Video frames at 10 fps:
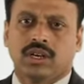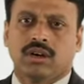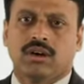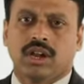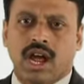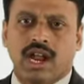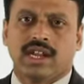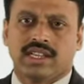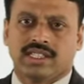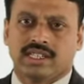or
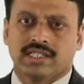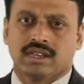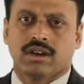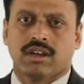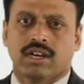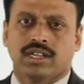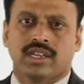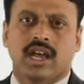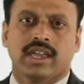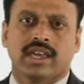heart disease are at a
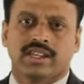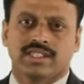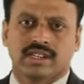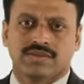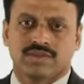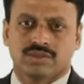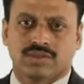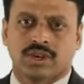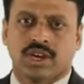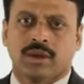higher risk of stroke.